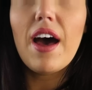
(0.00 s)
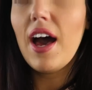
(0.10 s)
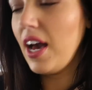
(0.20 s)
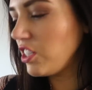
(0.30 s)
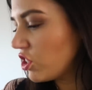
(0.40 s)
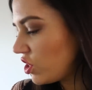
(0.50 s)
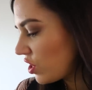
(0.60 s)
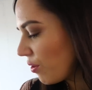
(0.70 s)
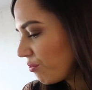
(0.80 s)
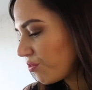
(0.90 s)
that I just
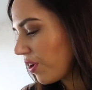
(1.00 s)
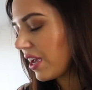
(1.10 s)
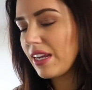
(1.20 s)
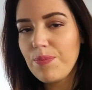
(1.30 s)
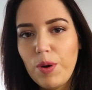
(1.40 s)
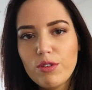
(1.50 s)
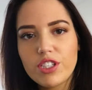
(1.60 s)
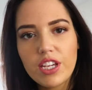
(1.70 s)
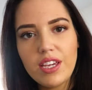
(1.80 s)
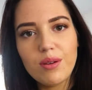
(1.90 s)
don't really put
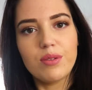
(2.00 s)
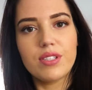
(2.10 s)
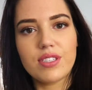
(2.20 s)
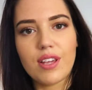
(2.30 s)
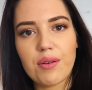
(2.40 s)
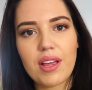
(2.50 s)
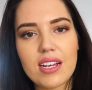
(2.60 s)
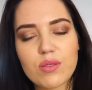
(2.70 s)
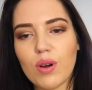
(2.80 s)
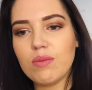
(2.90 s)
to use, so
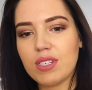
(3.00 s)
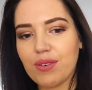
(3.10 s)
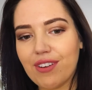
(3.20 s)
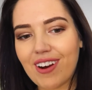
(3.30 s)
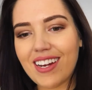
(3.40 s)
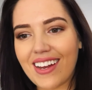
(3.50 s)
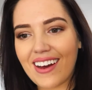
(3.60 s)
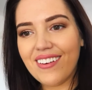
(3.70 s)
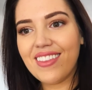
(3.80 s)
that's what I'm doing right now.